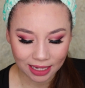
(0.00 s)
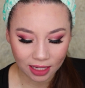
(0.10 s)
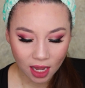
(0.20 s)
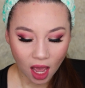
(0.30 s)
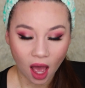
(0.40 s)
and
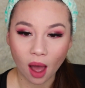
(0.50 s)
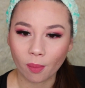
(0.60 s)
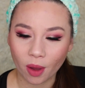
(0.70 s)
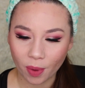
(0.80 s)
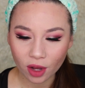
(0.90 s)

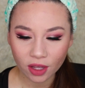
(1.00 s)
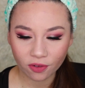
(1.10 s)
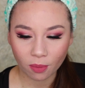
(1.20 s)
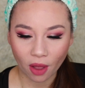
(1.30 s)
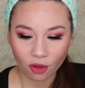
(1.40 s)
apparently
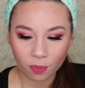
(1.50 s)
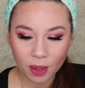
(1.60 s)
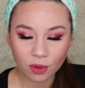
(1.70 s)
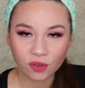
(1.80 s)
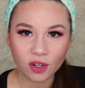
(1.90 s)
from other
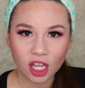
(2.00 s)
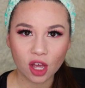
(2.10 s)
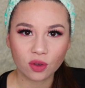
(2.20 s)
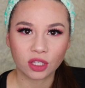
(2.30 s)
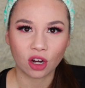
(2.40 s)
people's videos,